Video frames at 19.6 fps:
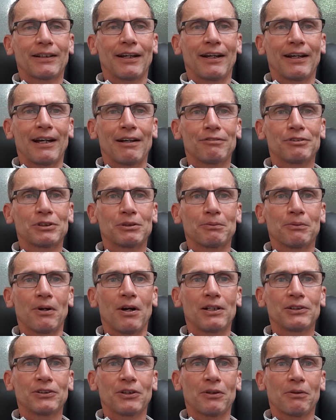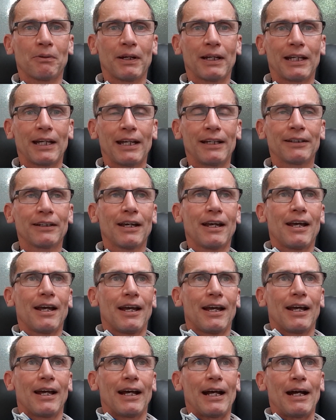going out for some rides on the weekend.
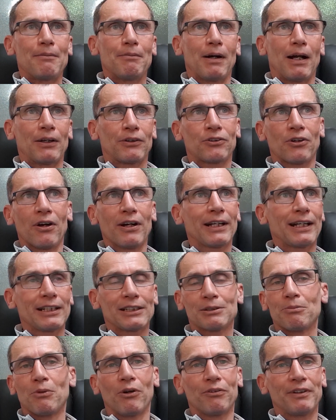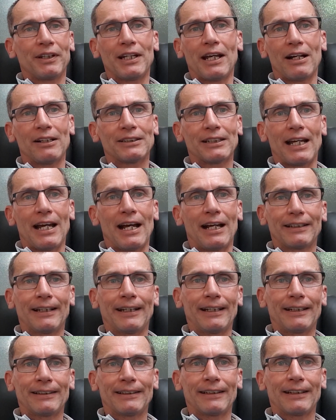I'll try and get some more videos
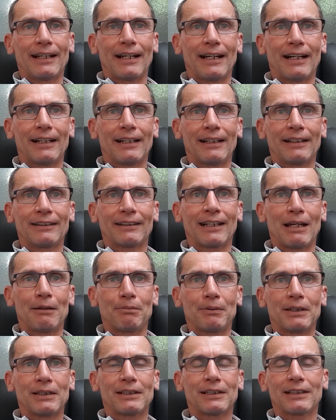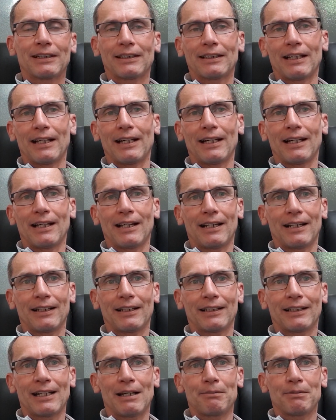out and keep this
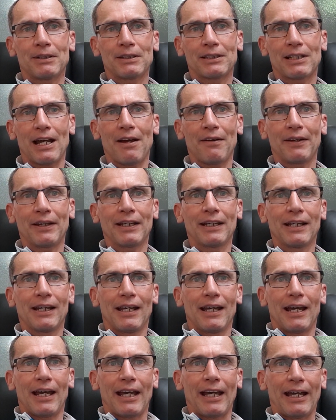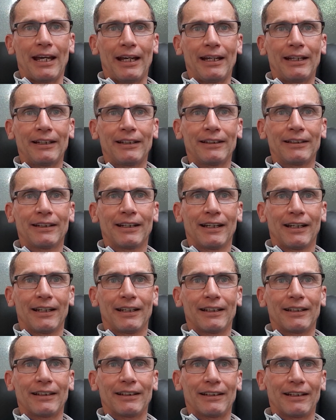going. And
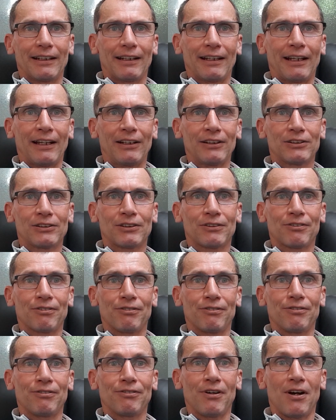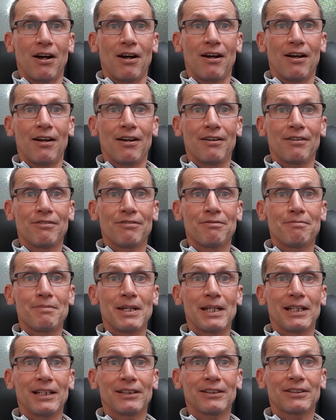it's 5
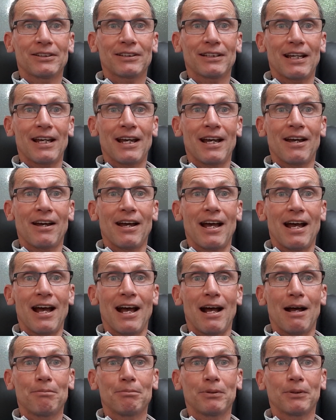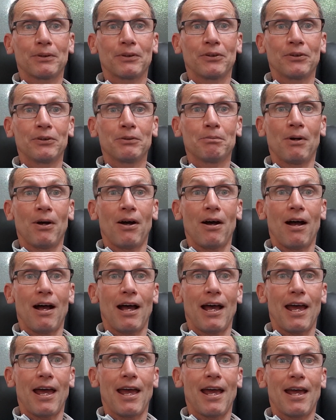minutes are up.
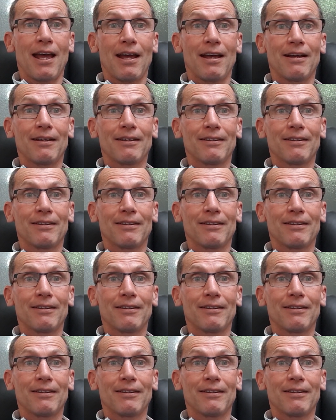Goodbye.